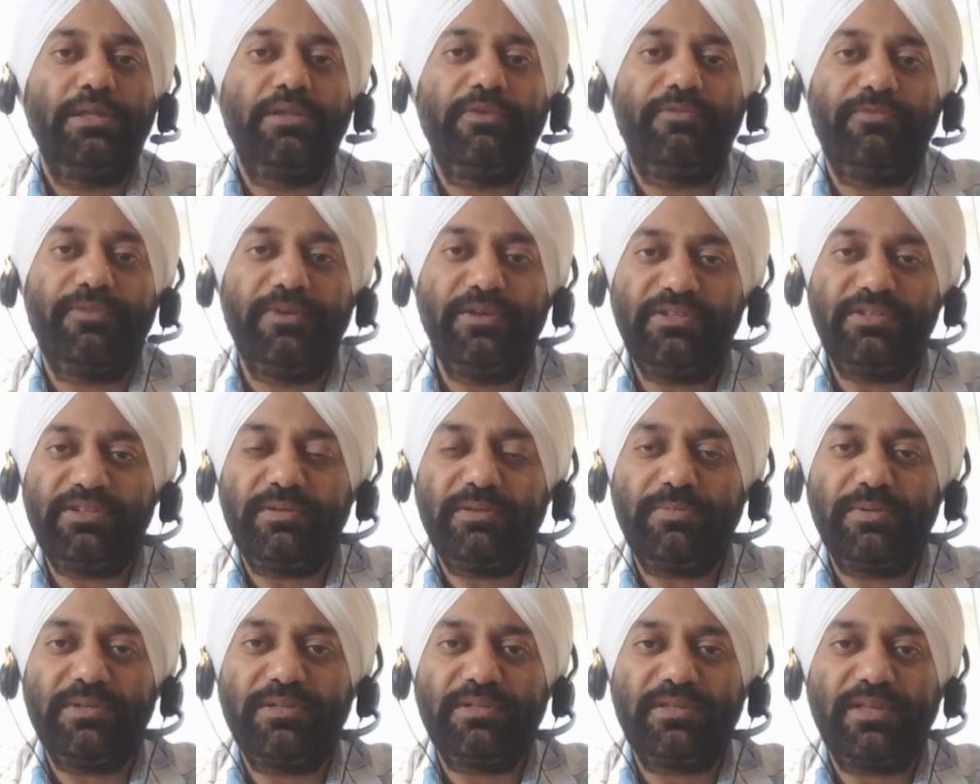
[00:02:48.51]
The first
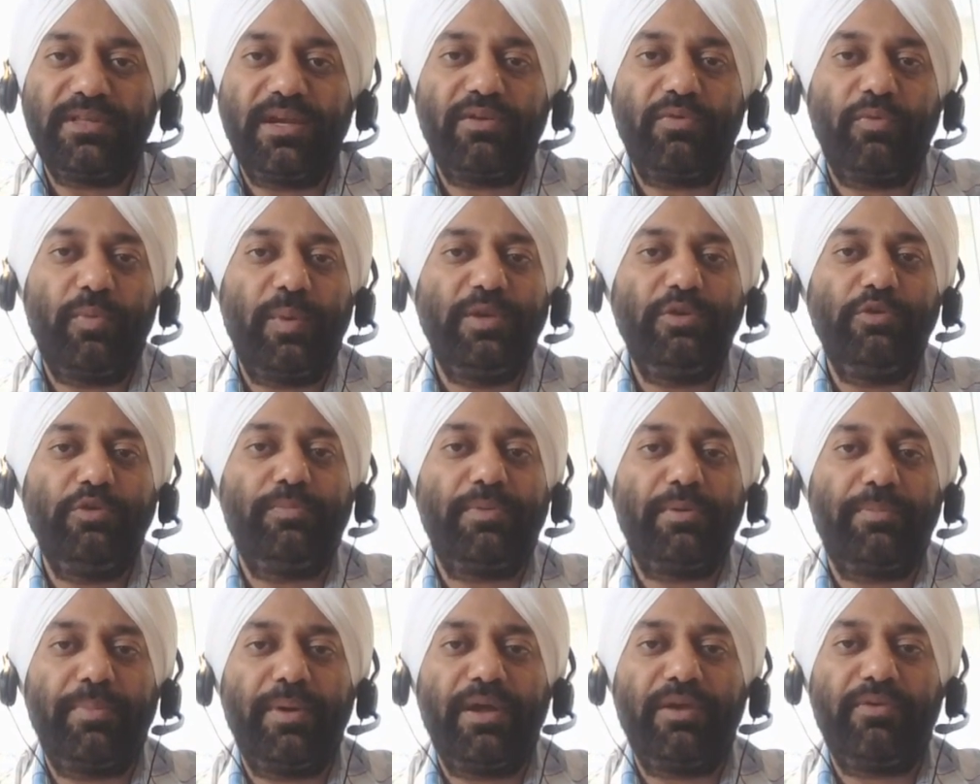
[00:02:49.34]
step is that when you
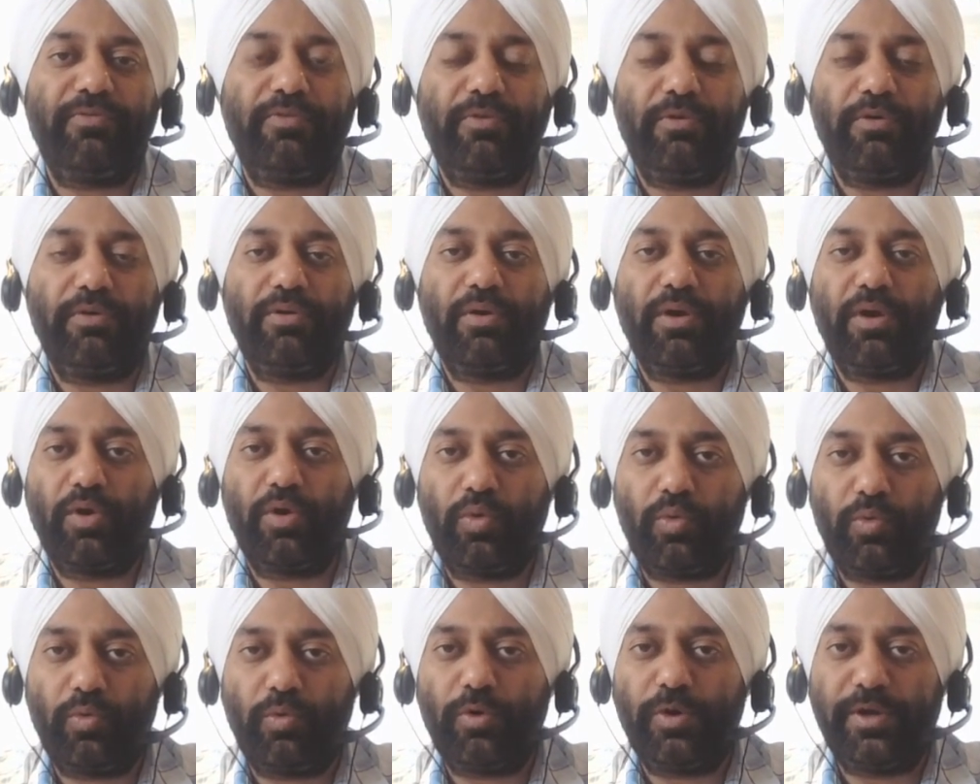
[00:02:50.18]
prepare for
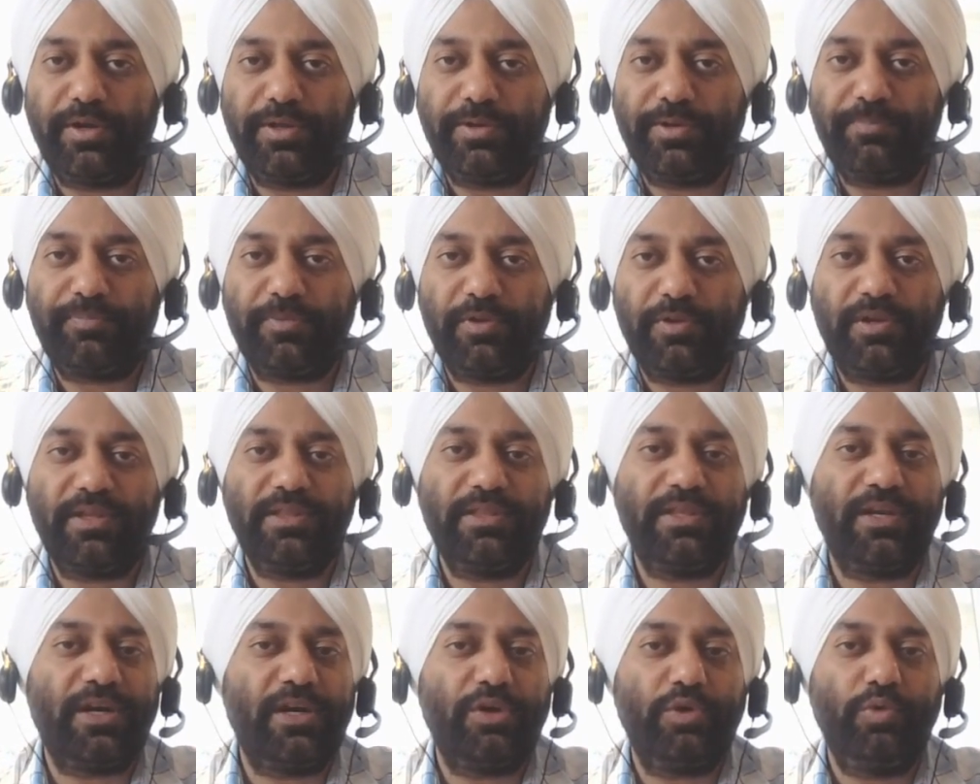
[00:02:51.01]
quant,
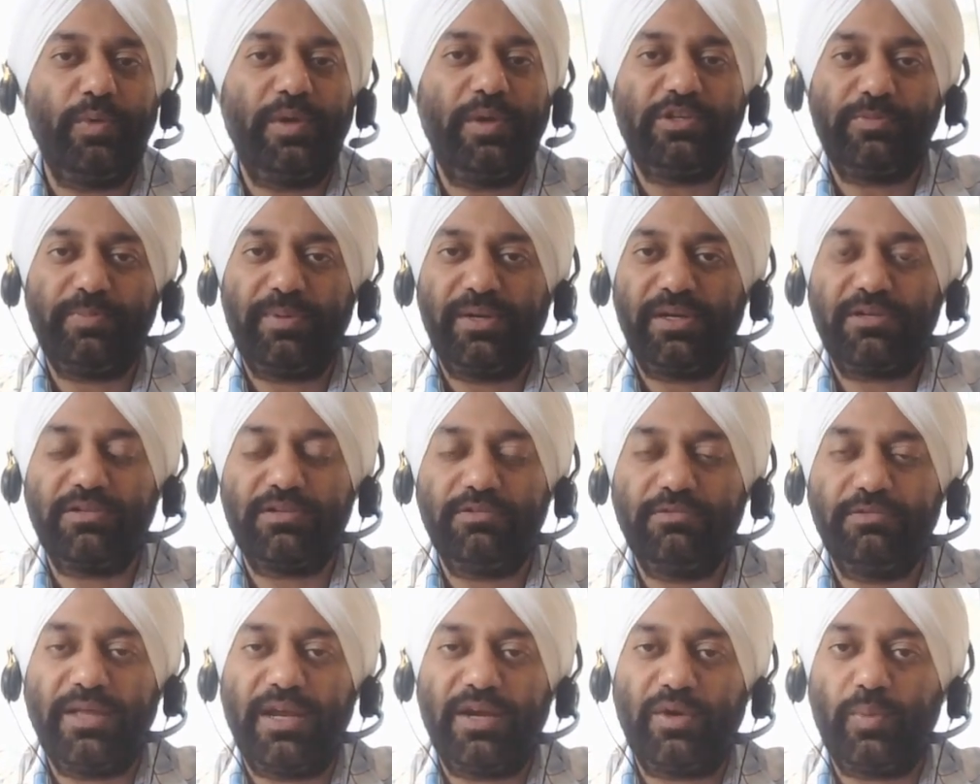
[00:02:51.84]
okay, there are two
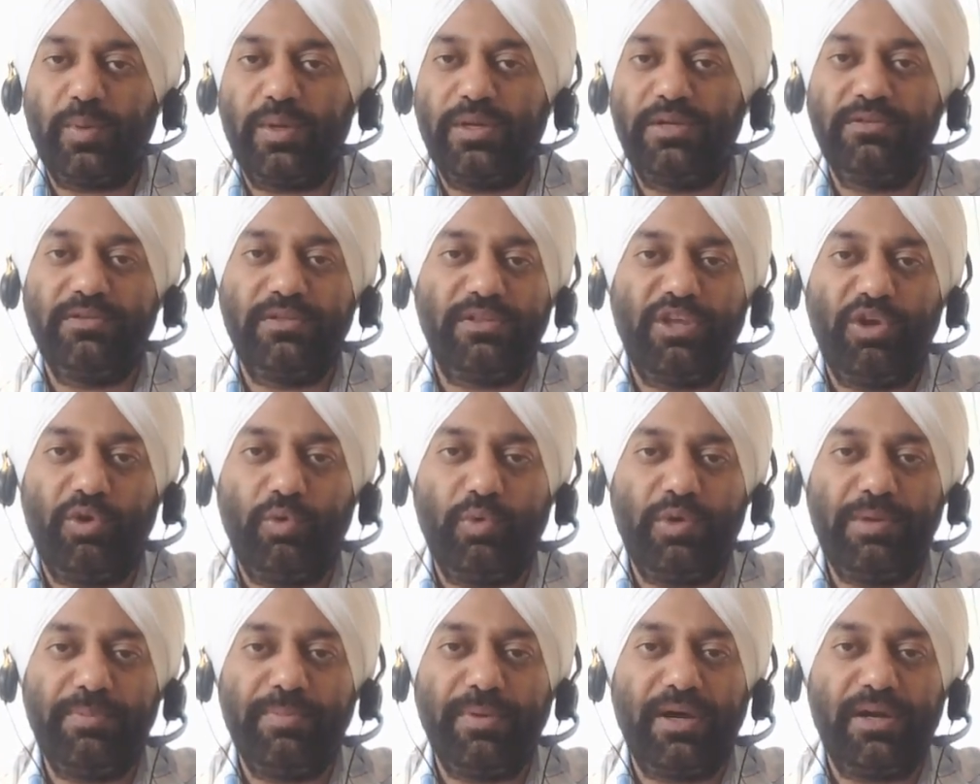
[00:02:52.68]
aspects to that. One is the
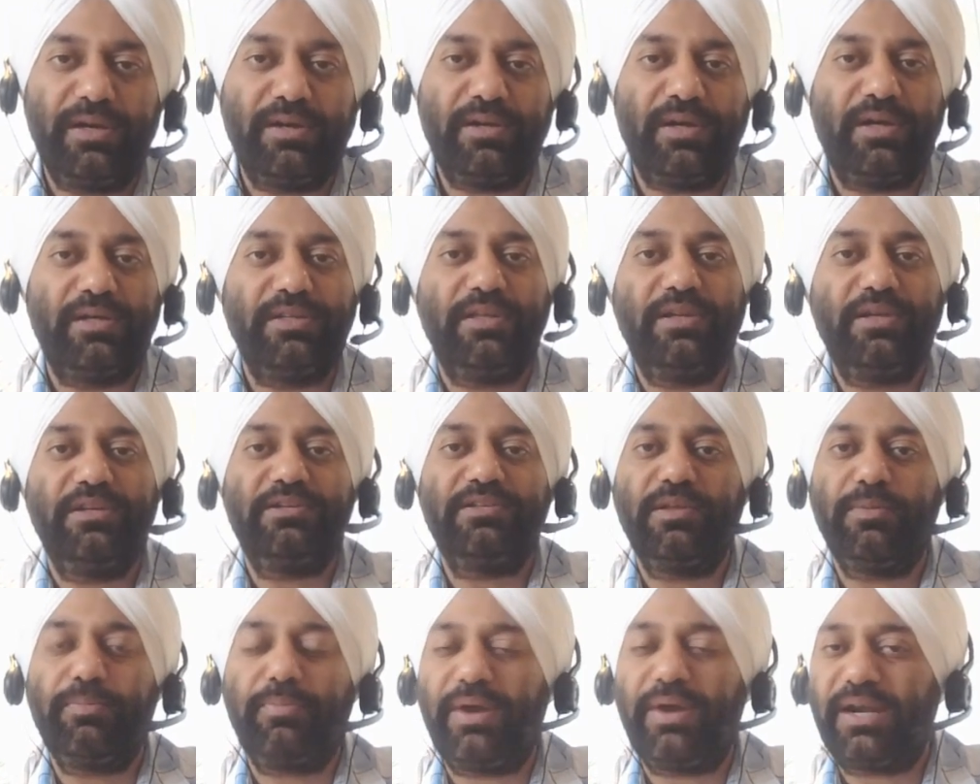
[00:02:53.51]
theory part, other
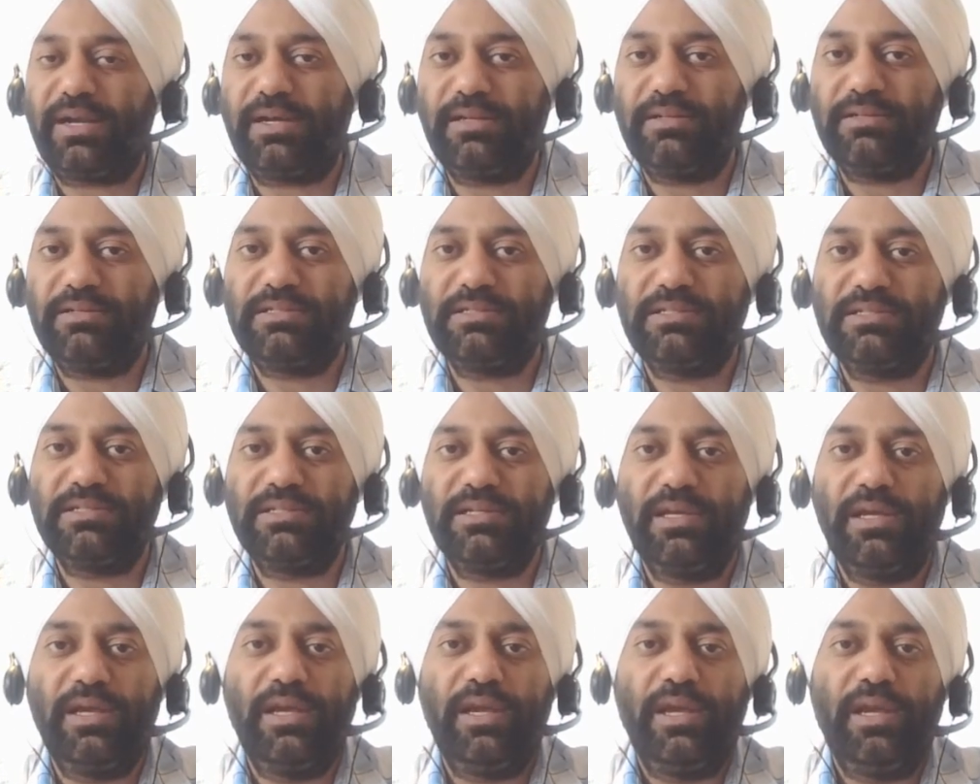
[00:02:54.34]
is the practice.
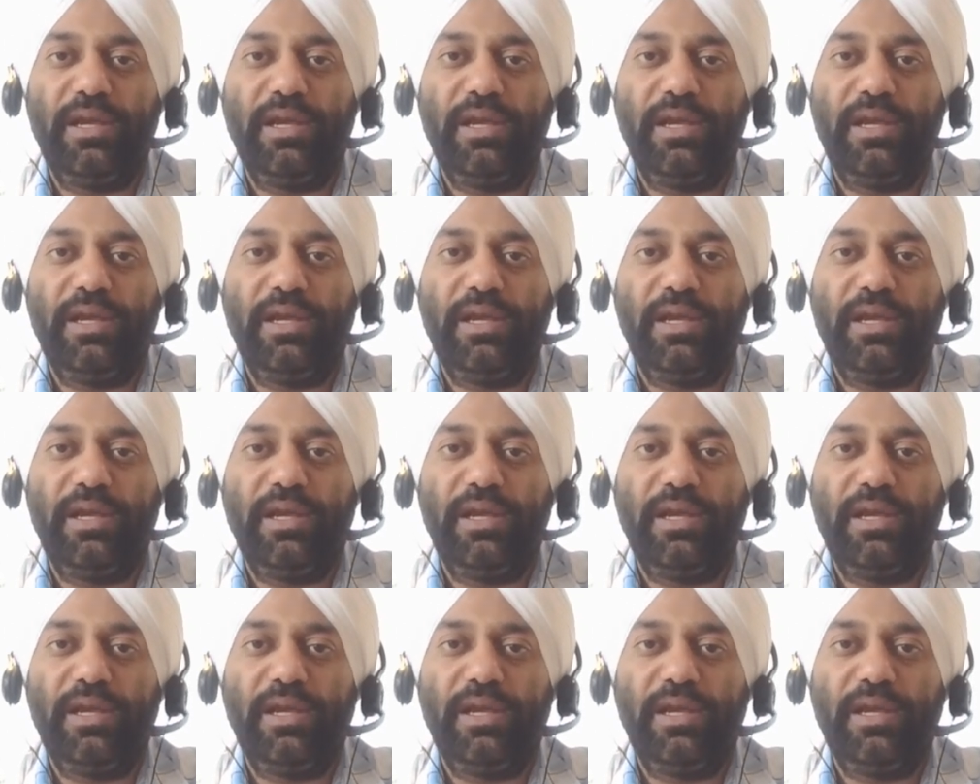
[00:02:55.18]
